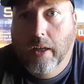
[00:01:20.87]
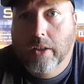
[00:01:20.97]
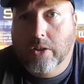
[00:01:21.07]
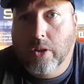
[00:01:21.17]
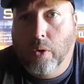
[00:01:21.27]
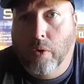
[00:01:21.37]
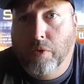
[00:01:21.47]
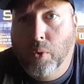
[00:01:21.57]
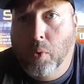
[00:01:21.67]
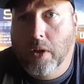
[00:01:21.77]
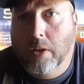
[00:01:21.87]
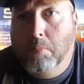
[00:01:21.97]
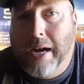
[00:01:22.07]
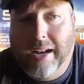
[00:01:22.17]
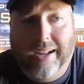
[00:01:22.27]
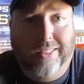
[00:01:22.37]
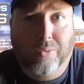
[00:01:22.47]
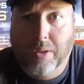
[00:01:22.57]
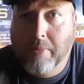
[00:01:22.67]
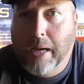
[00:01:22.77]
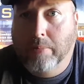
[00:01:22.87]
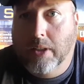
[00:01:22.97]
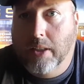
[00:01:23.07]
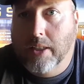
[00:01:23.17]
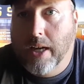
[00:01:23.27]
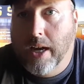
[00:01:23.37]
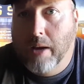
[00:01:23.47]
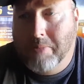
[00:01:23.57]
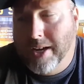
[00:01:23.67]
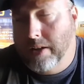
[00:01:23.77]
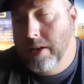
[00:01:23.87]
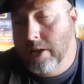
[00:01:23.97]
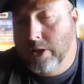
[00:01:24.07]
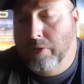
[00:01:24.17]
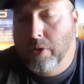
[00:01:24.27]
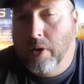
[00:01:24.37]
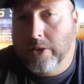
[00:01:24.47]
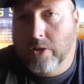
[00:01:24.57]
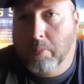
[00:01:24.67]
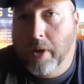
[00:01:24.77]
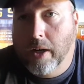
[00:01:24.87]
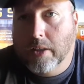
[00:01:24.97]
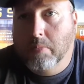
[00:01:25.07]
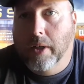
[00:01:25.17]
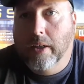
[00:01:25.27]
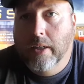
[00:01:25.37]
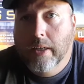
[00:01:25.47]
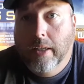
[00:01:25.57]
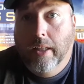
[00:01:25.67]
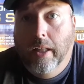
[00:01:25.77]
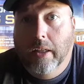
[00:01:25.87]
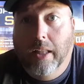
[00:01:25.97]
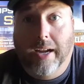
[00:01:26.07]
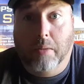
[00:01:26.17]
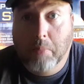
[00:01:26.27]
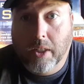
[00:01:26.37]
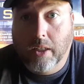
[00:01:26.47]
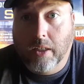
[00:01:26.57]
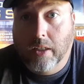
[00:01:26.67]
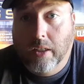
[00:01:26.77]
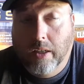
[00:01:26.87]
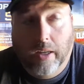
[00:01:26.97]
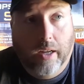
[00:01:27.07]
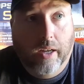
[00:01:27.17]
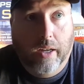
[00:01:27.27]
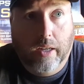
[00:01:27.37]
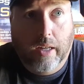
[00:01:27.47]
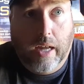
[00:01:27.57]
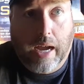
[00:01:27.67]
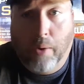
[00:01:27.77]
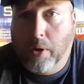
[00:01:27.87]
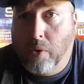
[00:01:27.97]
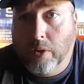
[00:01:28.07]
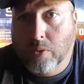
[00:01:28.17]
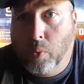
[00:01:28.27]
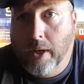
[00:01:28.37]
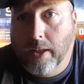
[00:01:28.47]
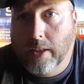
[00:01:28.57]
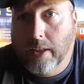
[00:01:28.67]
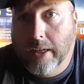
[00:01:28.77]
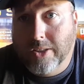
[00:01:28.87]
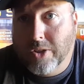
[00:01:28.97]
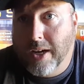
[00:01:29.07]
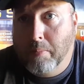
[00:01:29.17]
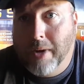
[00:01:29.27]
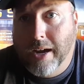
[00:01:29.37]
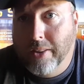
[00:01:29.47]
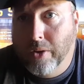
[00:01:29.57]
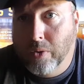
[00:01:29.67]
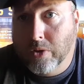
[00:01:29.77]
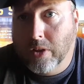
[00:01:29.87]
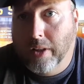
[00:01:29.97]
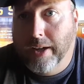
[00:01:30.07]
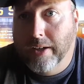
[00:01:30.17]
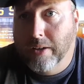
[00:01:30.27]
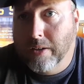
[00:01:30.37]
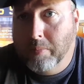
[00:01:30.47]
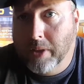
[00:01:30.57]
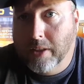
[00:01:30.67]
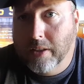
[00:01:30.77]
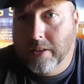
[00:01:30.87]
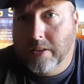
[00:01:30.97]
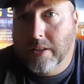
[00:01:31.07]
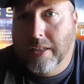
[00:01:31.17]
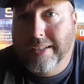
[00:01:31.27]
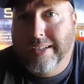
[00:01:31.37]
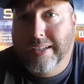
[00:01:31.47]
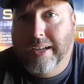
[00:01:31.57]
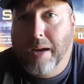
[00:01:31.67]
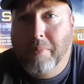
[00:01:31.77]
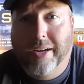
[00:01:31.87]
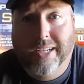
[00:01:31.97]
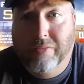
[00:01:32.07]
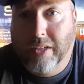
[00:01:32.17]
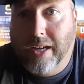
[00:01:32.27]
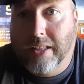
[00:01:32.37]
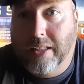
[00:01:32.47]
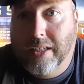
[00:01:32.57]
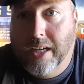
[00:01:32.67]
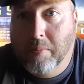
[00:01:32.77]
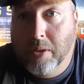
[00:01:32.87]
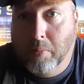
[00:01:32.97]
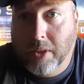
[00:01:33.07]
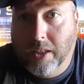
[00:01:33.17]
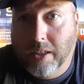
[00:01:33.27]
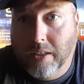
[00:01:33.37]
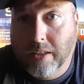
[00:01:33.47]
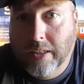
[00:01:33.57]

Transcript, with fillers: So if you wanted to buy like three maps at a time, yeah, it costs a few extra bucks. But like me, uh, I would always wait and try to buy those later because I might not even like the game in the beginning.